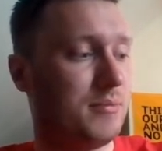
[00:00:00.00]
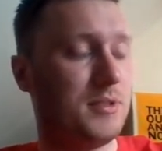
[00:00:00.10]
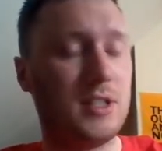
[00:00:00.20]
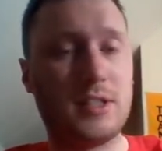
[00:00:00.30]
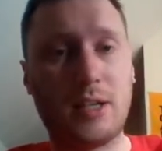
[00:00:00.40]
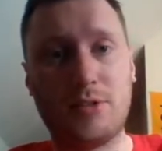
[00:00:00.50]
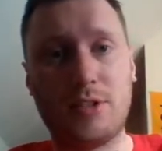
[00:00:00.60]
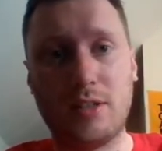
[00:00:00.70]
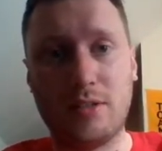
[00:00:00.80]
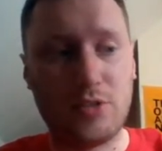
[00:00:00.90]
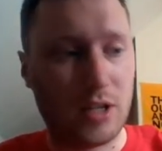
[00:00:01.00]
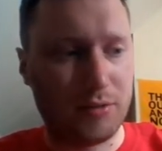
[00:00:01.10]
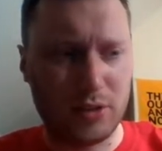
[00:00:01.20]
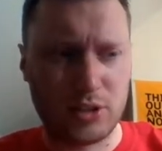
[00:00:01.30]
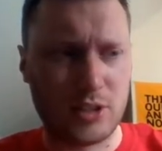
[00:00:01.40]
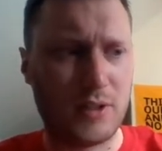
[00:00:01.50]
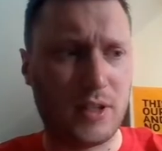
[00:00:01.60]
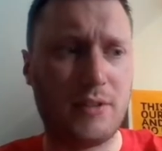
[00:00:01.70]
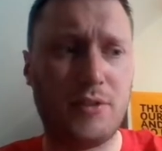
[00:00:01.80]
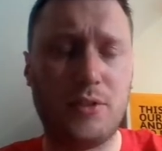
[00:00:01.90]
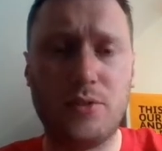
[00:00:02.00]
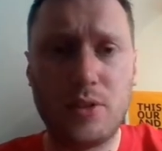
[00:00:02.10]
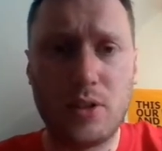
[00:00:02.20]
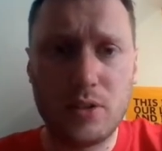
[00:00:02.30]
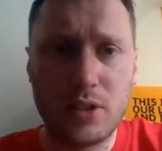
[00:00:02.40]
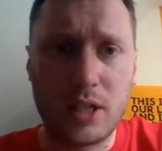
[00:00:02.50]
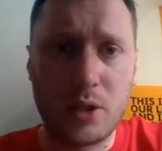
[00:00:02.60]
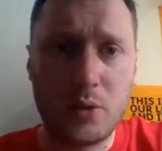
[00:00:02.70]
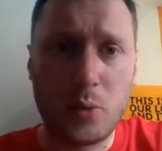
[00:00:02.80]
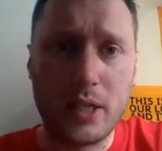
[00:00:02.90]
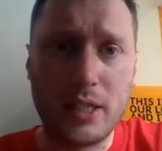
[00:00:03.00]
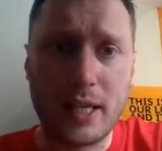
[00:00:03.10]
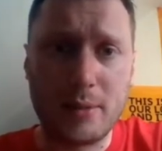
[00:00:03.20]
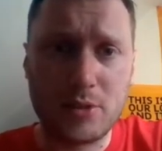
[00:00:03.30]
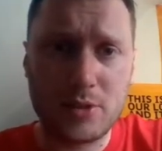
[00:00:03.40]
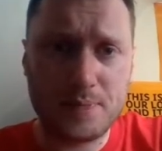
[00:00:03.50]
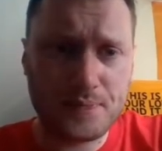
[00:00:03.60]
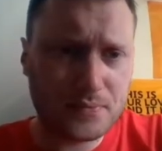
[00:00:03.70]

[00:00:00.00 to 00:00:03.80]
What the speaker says: discounting travel and stuff like that for away games.